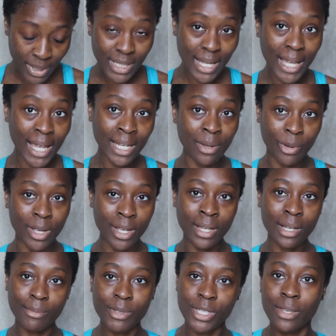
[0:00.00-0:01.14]
but anyway,
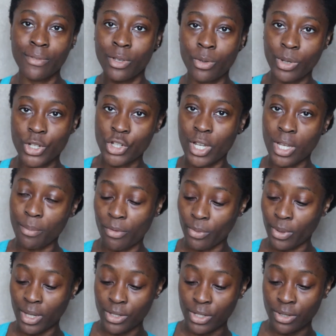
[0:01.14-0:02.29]
let me just give it a quick shake before
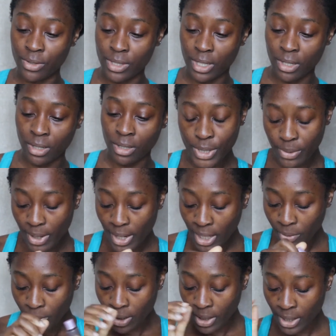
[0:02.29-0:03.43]
we get into using. So
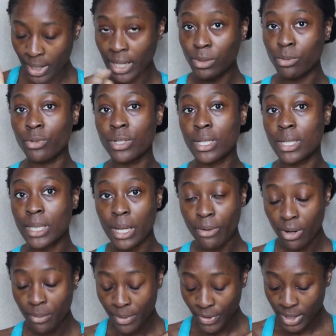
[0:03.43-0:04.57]
anyway, next we're on to
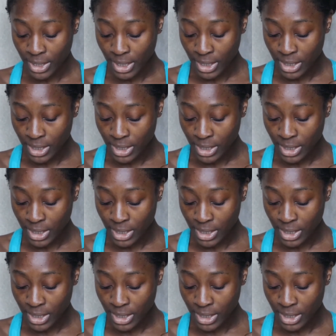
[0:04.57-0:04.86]
serum. This